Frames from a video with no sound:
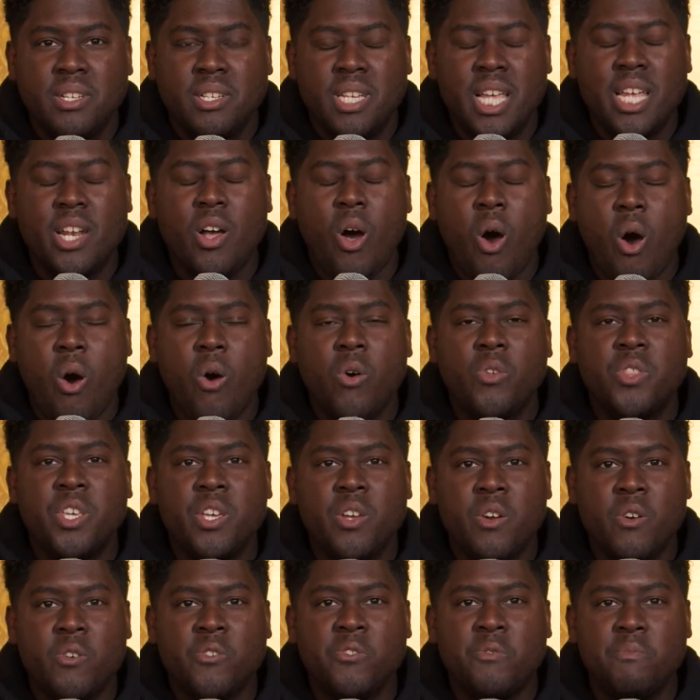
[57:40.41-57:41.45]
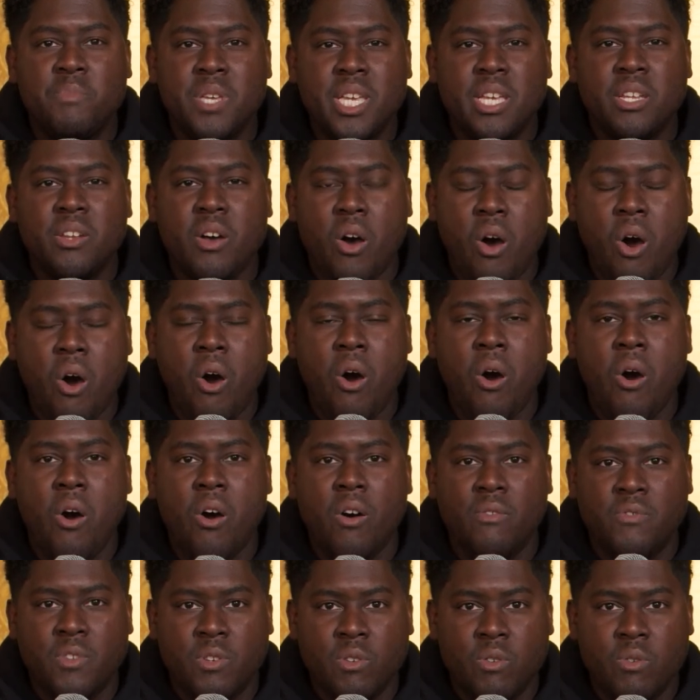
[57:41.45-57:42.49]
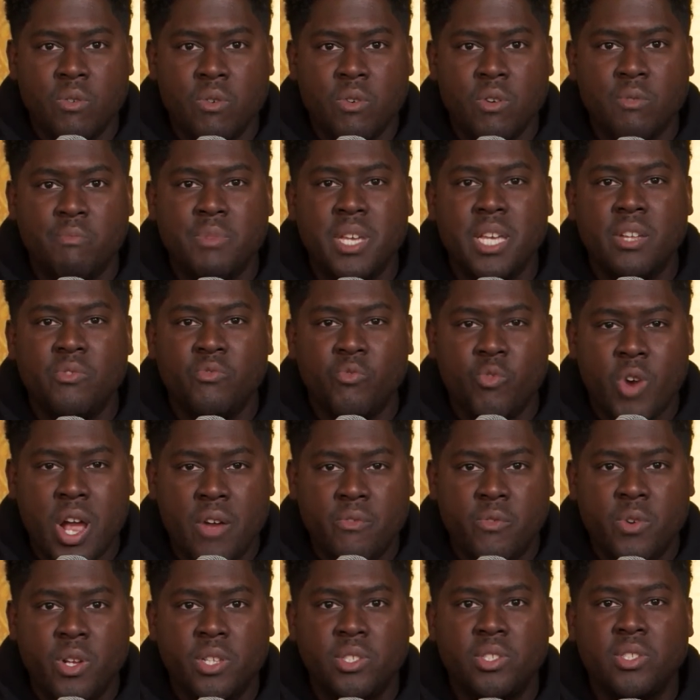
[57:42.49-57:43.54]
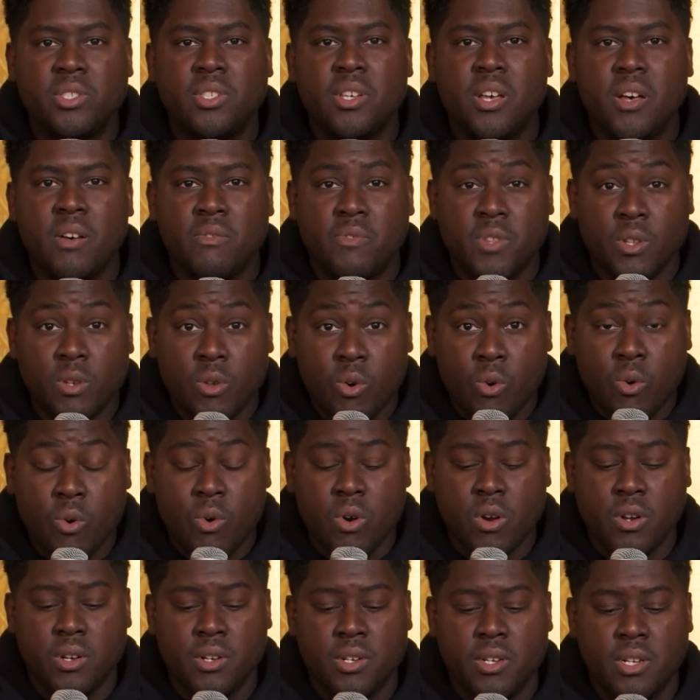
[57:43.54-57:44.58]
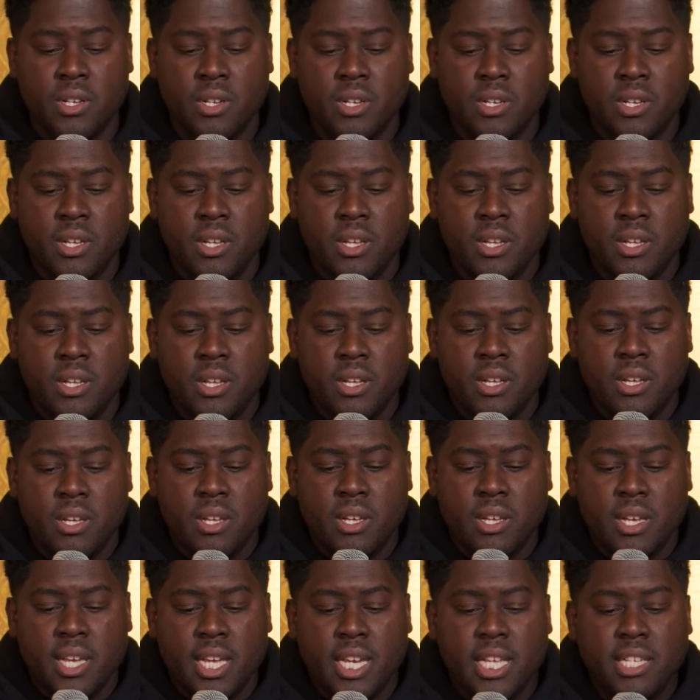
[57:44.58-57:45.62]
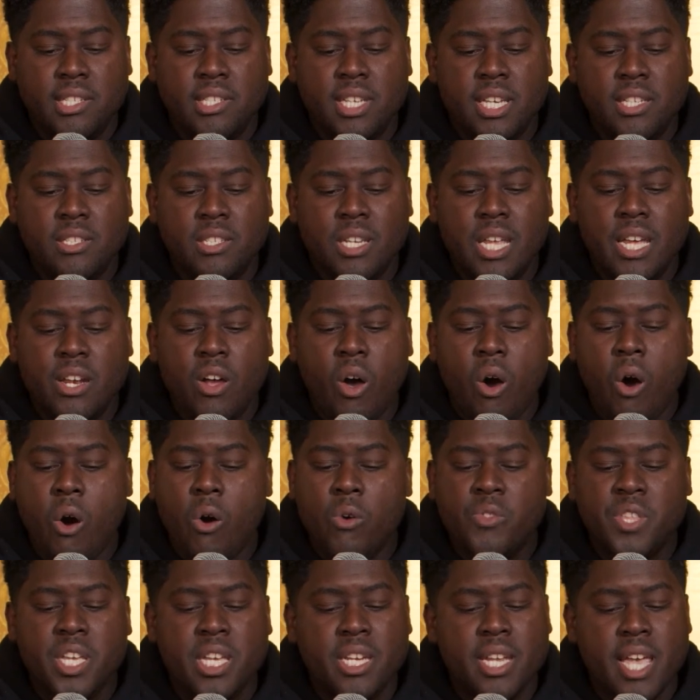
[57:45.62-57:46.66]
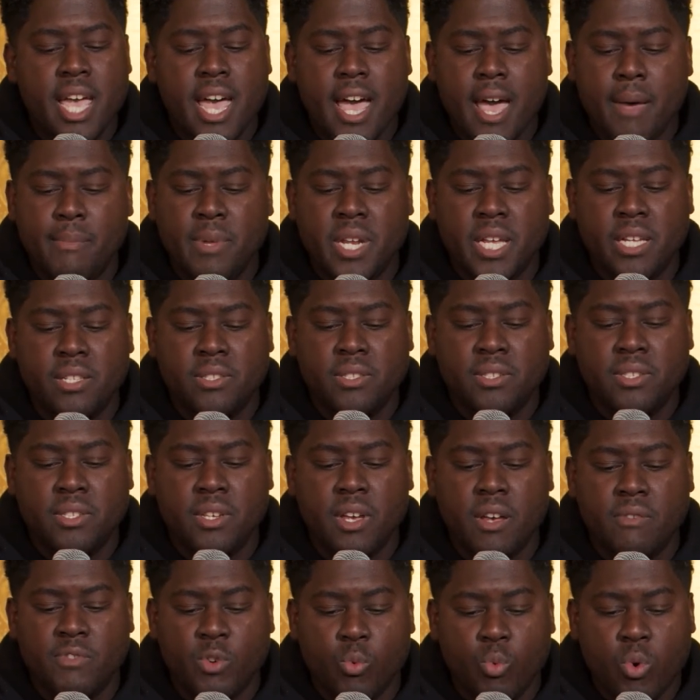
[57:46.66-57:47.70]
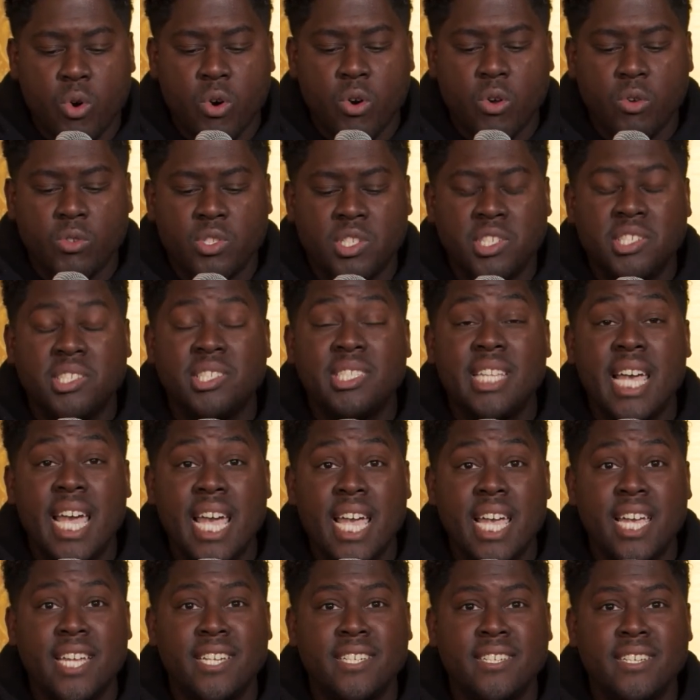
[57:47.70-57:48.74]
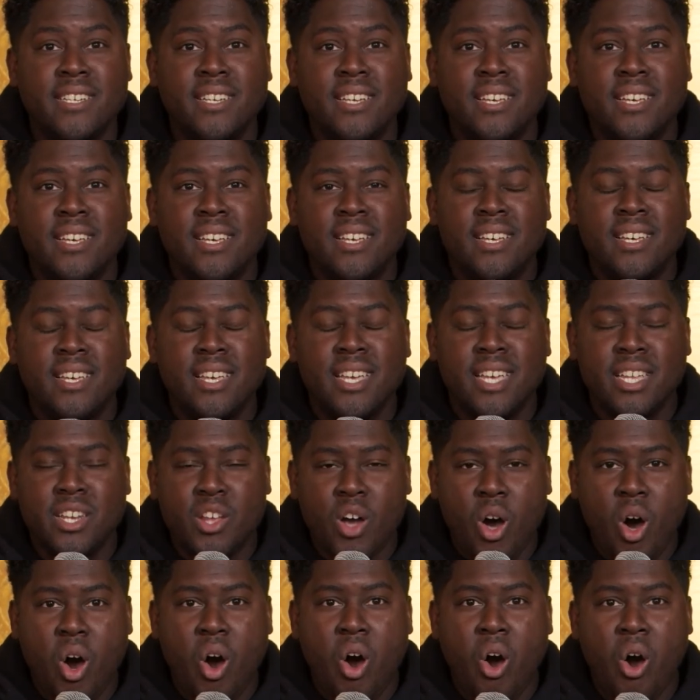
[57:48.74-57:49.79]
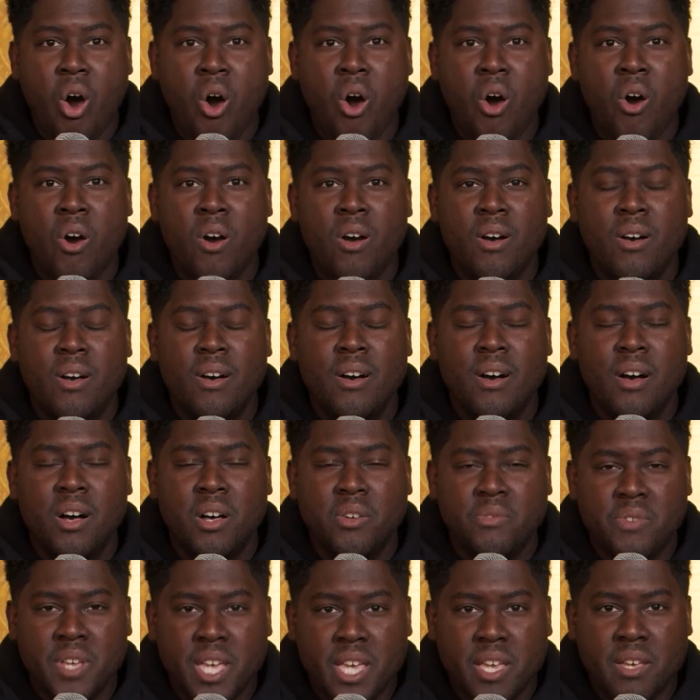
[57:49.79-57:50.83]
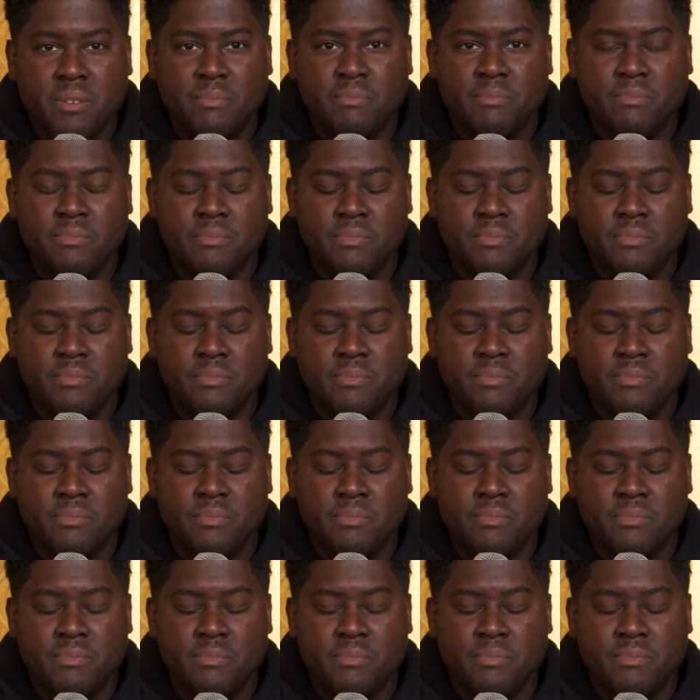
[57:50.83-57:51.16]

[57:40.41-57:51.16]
Let all the earth be in awe of the Lord, be in reverence of the Lord. And he says, Let all the inhabitants of the world stand in awe of him.